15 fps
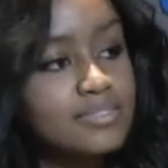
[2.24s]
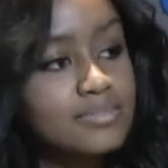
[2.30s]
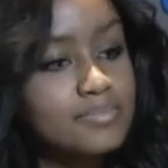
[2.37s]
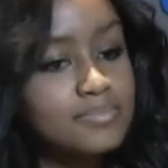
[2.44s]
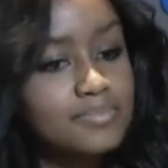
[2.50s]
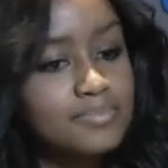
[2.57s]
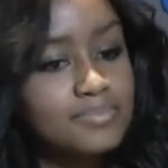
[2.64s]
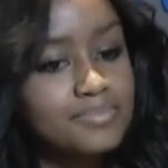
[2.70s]

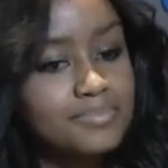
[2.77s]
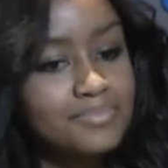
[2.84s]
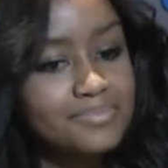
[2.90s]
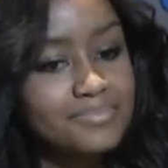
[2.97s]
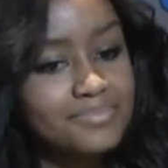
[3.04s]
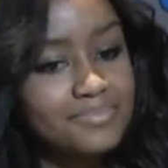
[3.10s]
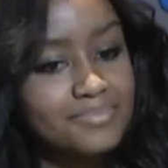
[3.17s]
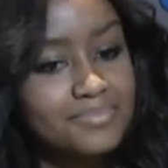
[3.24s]

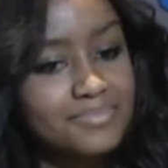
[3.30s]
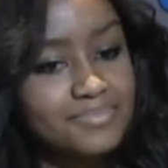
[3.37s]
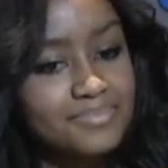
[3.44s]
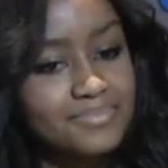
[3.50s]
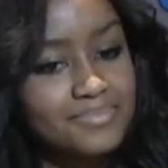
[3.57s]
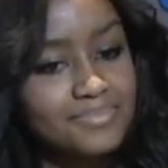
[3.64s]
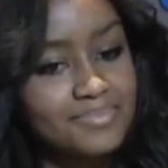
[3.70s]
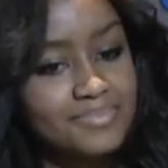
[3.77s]

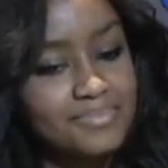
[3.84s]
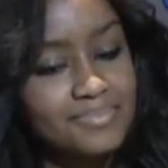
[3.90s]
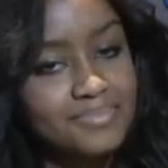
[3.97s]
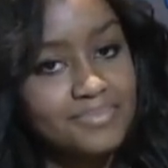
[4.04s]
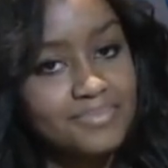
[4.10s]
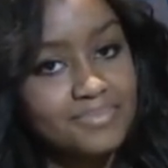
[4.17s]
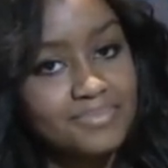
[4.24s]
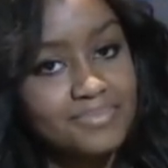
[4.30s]

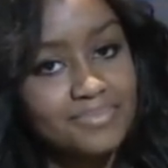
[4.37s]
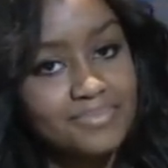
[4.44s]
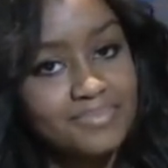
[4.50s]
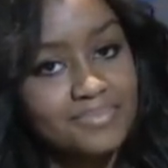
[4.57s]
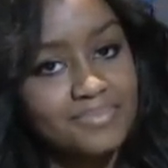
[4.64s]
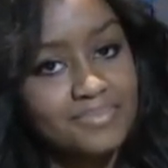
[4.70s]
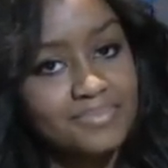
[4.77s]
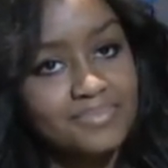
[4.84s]

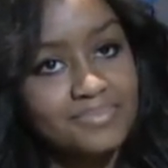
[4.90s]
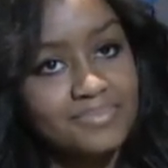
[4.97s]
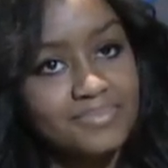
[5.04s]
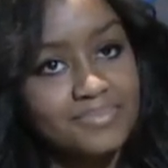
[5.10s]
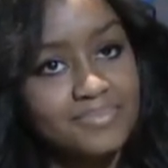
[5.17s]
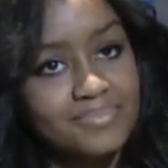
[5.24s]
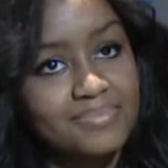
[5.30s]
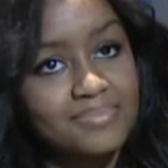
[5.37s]

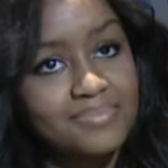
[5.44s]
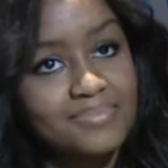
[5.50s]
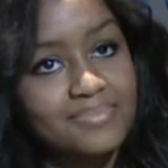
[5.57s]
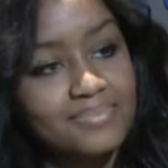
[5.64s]
No words are spoken by the person on screen.